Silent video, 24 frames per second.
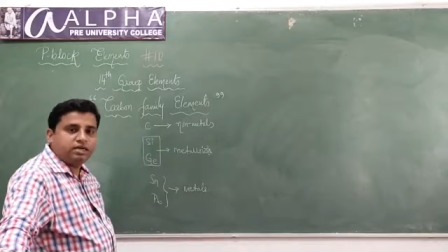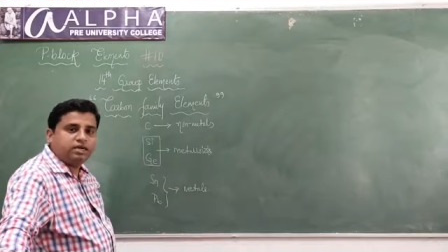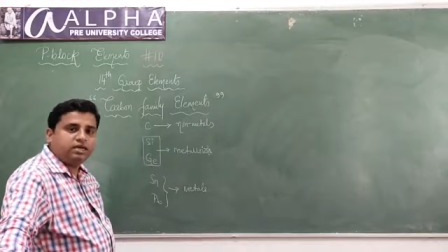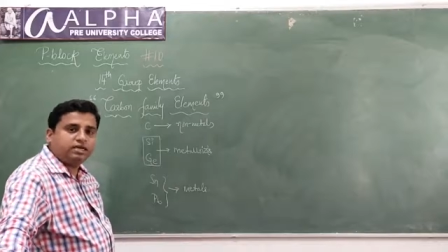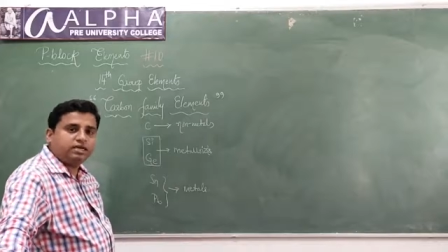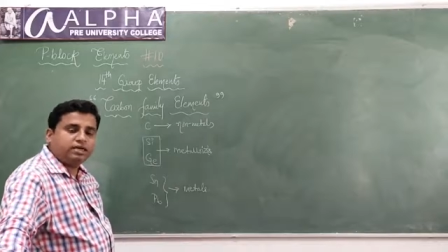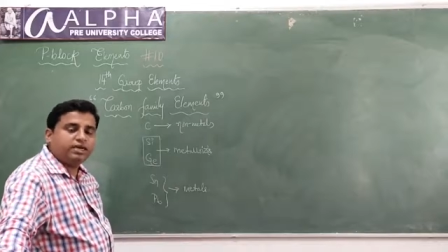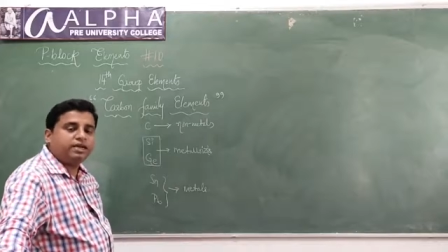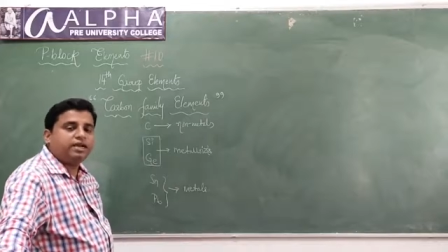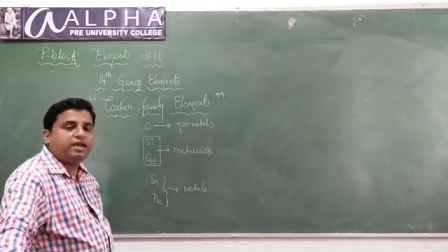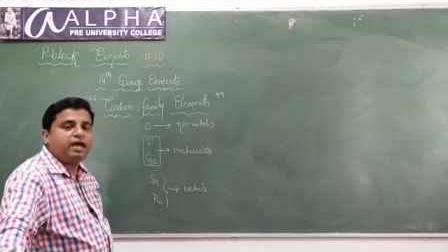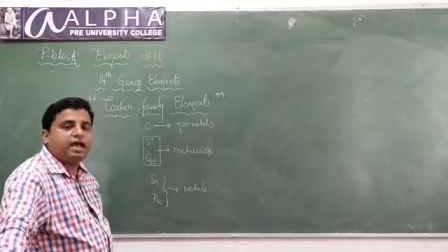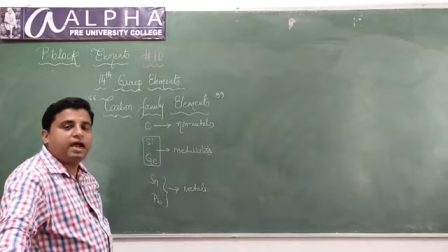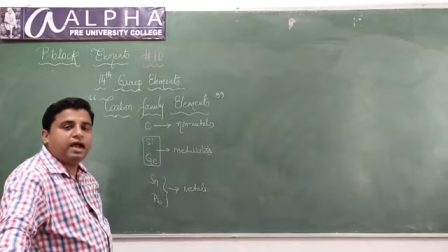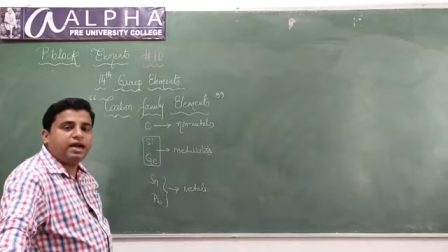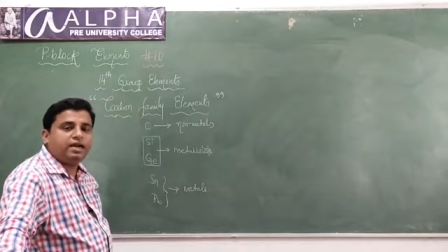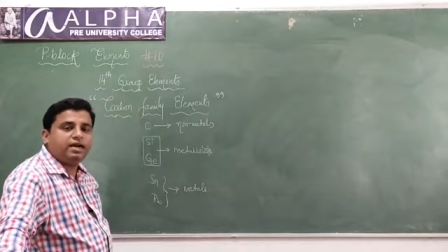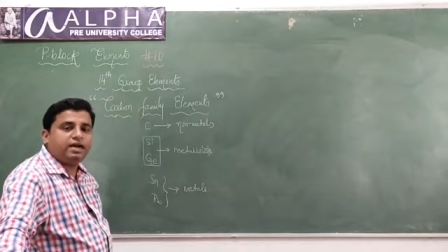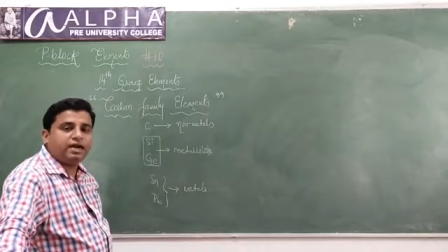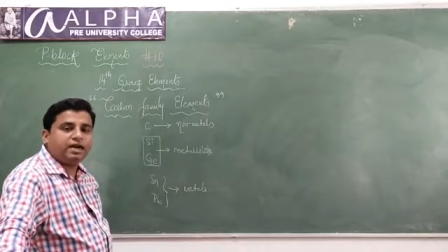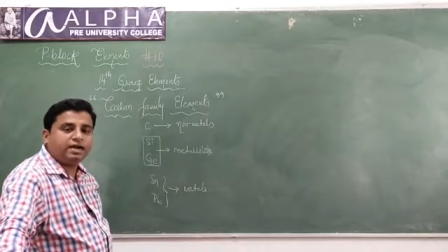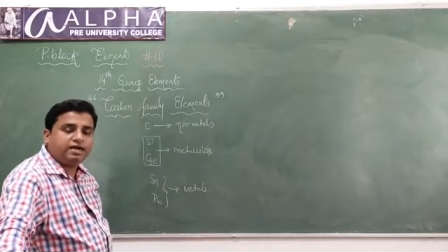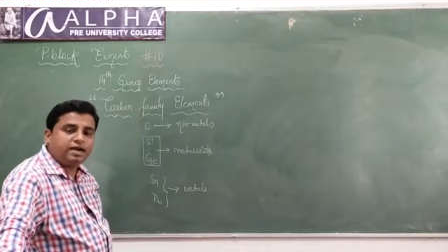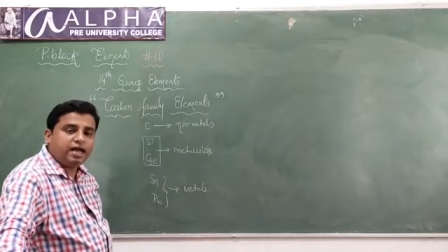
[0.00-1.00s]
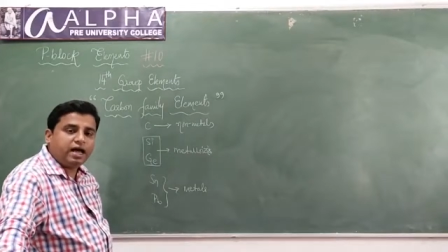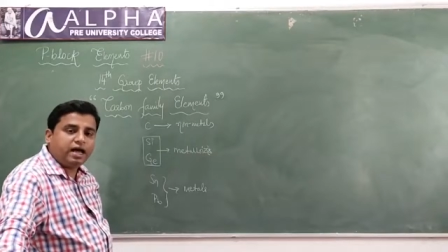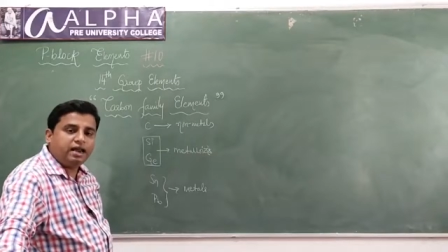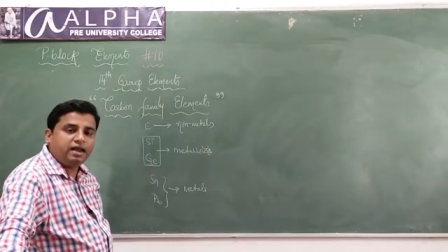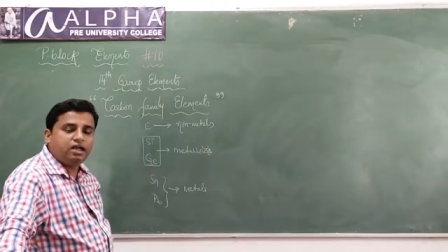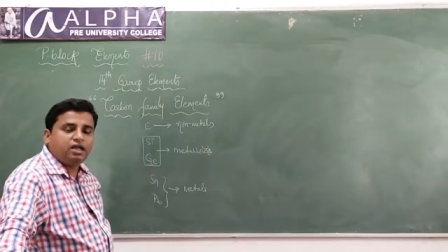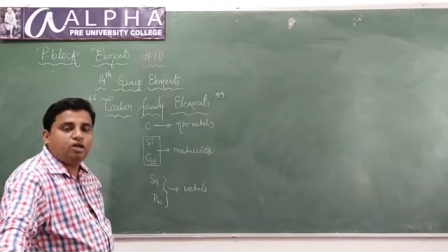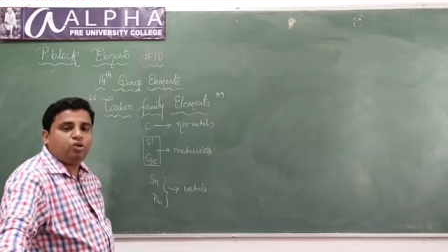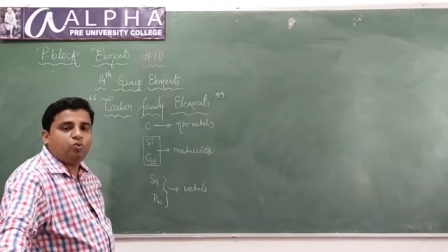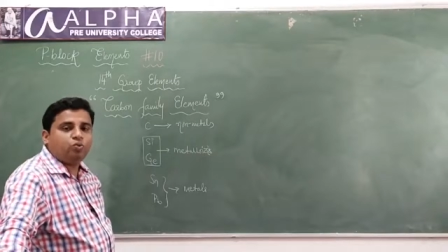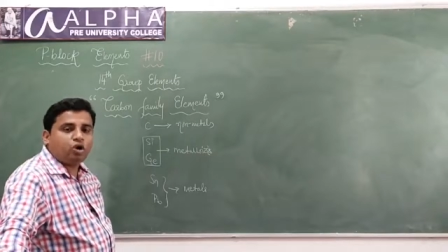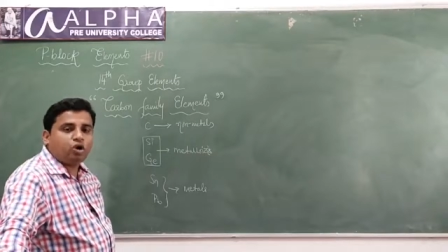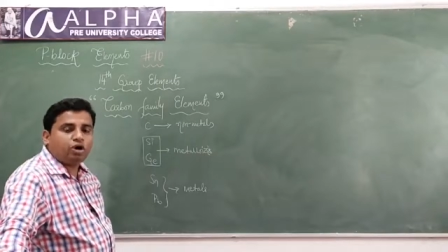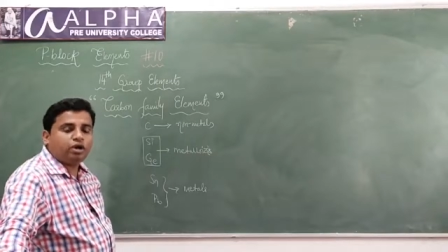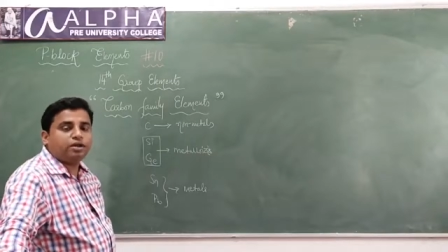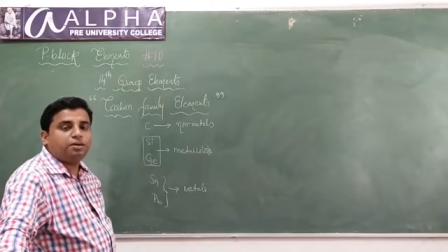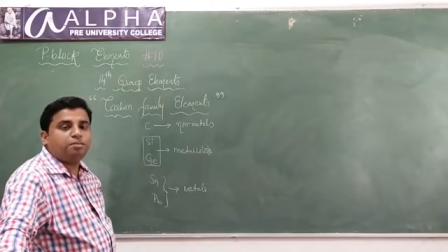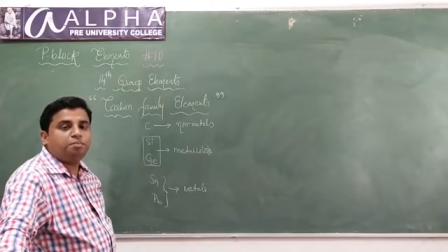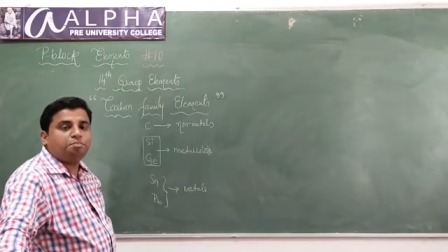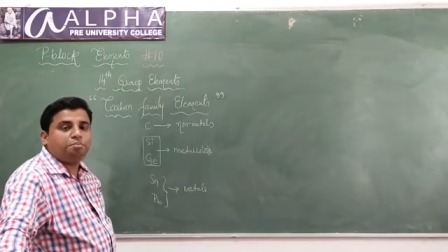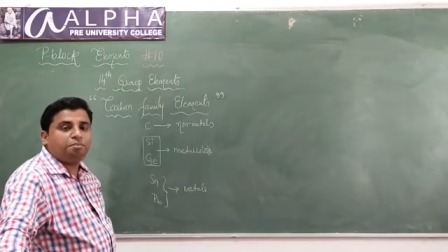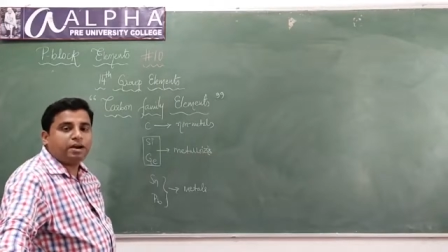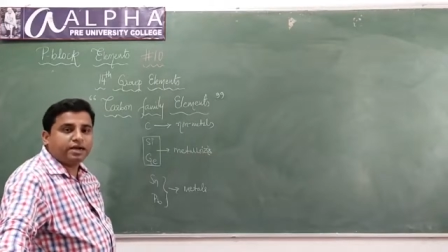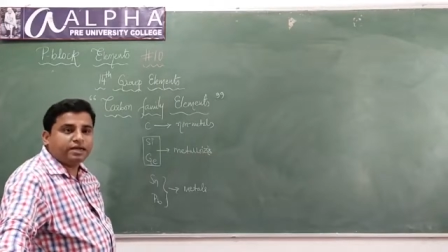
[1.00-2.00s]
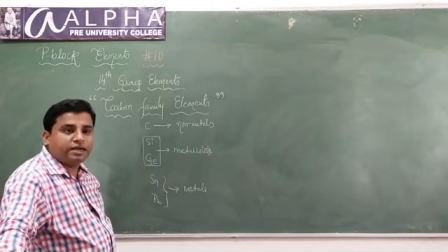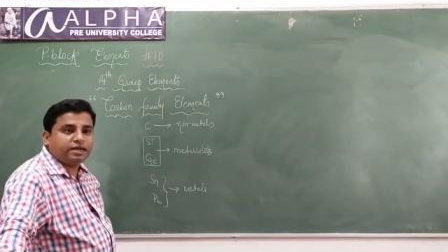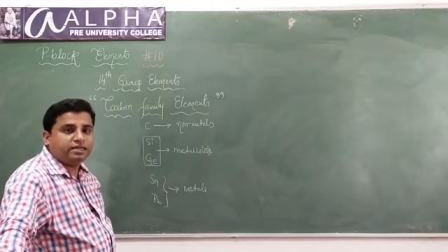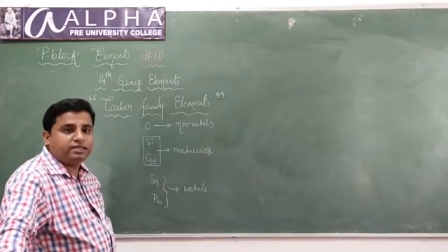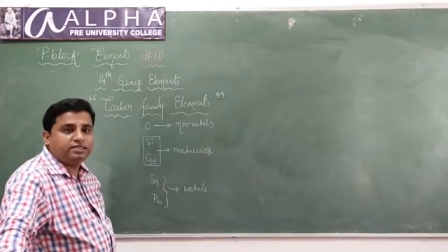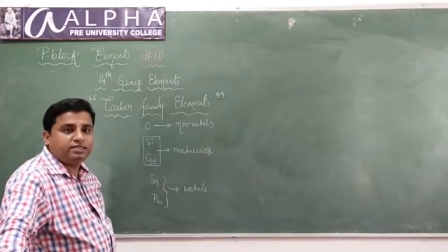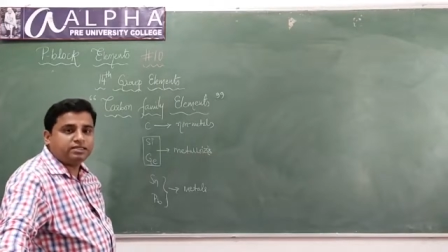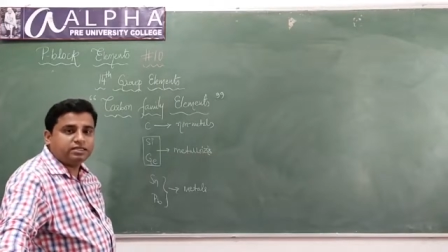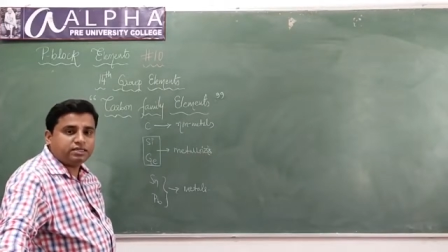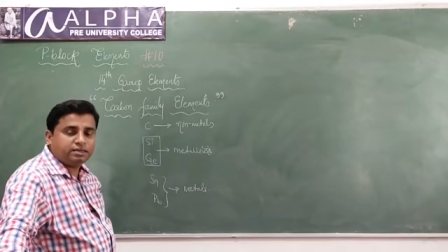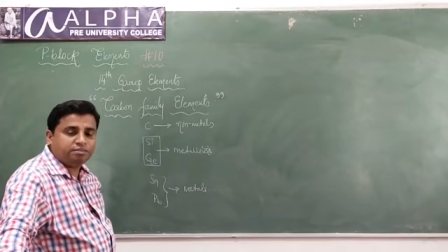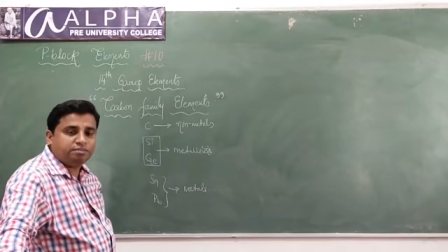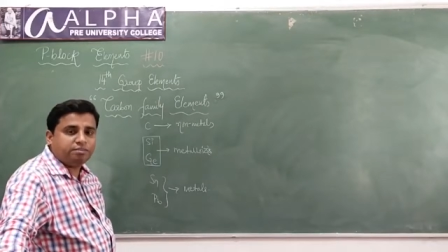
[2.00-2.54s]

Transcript: Tin and lead are what? Metals.